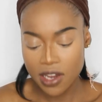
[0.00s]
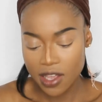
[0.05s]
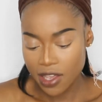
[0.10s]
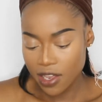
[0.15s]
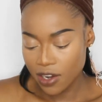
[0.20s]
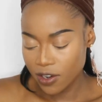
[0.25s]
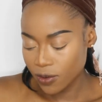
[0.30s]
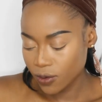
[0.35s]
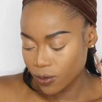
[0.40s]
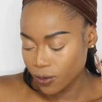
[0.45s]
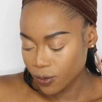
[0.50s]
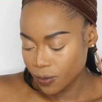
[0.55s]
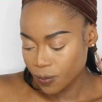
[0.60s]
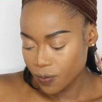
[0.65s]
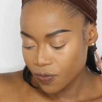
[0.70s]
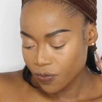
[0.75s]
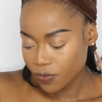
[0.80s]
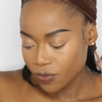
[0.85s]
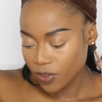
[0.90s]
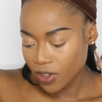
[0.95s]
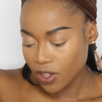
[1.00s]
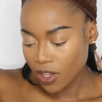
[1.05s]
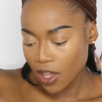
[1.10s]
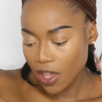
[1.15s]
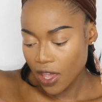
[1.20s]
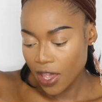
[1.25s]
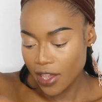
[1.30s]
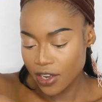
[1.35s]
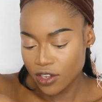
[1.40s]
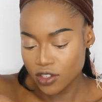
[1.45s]
Yellow.
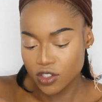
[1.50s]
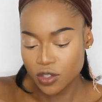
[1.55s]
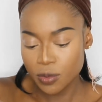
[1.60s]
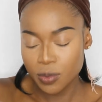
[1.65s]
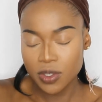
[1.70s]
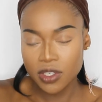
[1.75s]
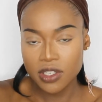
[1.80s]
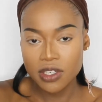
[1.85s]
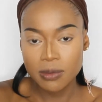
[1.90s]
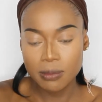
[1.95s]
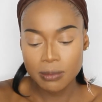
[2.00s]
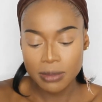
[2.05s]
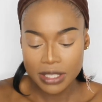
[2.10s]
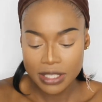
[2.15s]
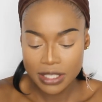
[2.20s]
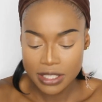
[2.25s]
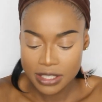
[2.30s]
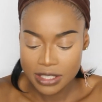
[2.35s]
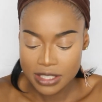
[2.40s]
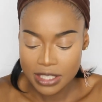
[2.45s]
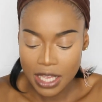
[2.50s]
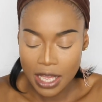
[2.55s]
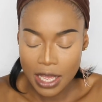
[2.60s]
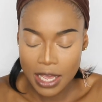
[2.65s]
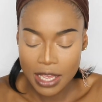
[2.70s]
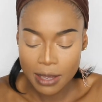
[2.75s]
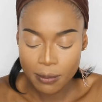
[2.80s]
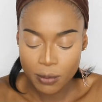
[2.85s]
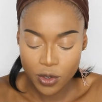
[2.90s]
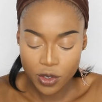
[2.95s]
And to put it in place, I
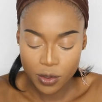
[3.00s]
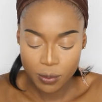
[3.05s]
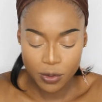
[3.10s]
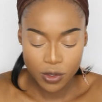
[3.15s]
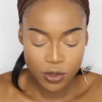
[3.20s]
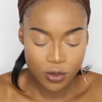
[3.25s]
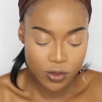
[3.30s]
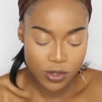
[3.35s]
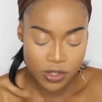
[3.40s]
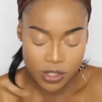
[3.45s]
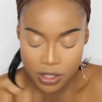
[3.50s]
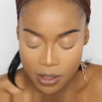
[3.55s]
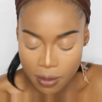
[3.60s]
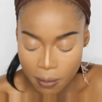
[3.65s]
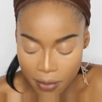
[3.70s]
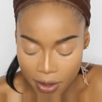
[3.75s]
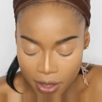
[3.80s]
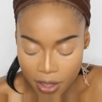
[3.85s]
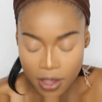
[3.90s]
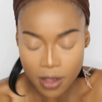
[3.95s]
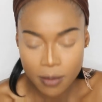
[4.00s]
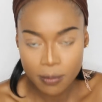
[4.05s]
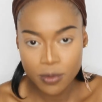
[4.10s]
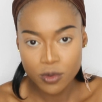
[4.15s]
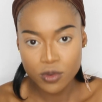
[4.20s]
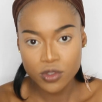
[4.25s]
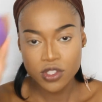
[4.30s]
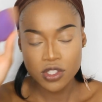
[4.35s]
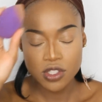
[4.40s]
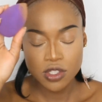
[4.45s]
am going to be using my
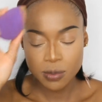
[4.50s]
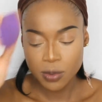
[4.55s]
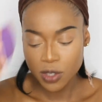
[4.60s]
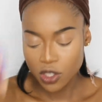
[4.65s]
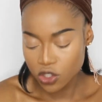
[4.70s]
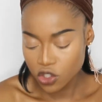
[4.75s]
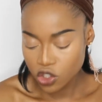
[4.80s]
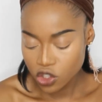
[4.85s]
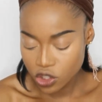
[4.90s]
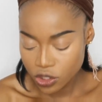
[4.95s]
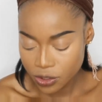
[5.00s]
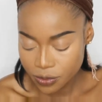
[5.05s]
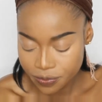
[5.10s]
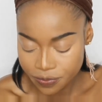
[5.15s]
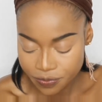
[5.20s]
beauty sponge.